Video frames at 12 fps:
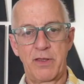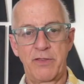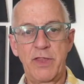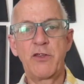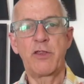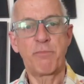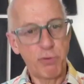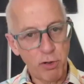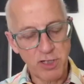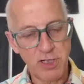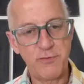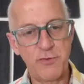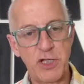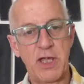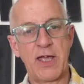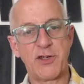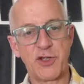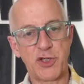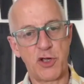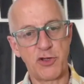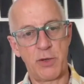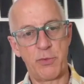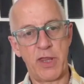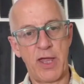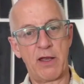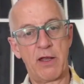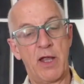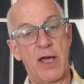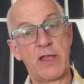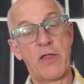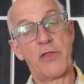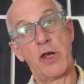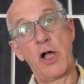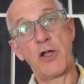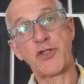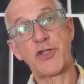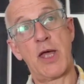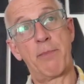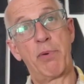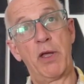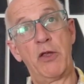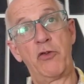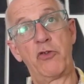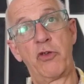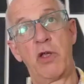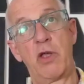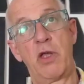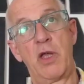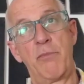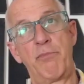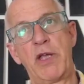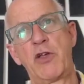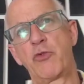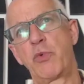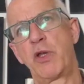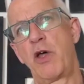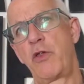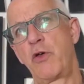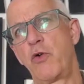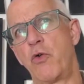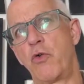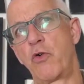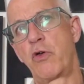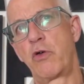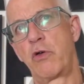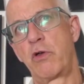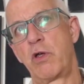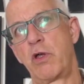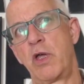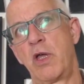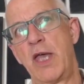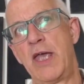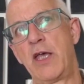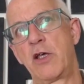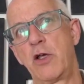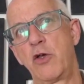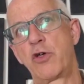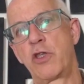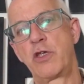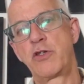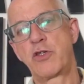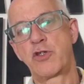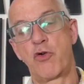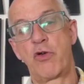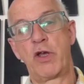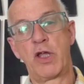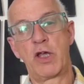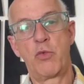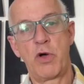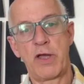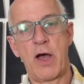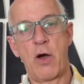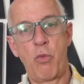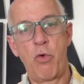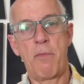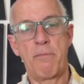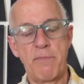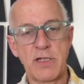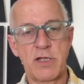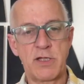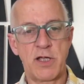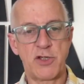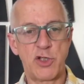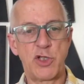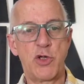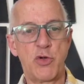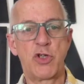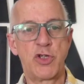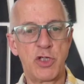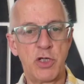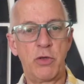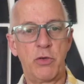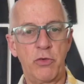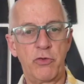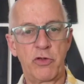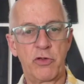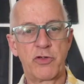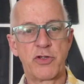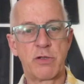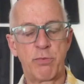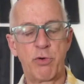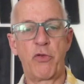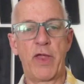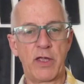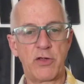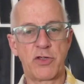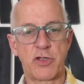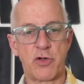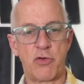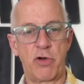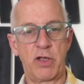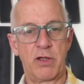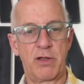Think of the productivity gains associated with that. And then the last step is, because we know the org, it can look at the user story and it can work out what metadata you could use to support that user story.